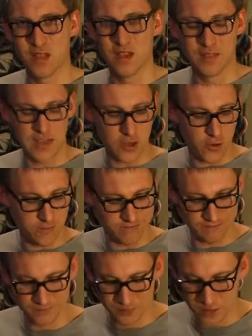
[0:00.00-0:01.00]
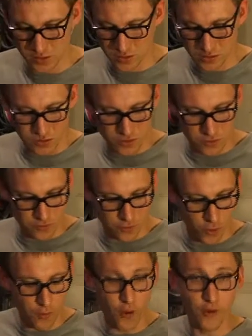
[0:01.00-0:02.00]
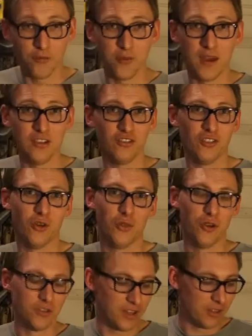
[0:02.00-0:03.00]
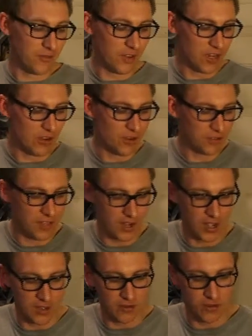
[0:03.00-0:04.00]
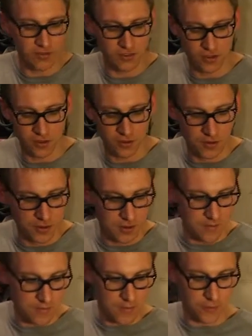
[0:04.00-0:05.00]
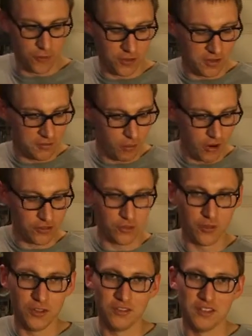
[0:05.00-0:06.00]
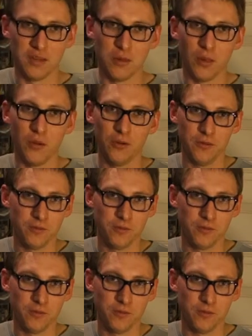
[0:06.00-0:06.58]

Thank you. For more information on those other videos that I used to for the inspiration for this, see below.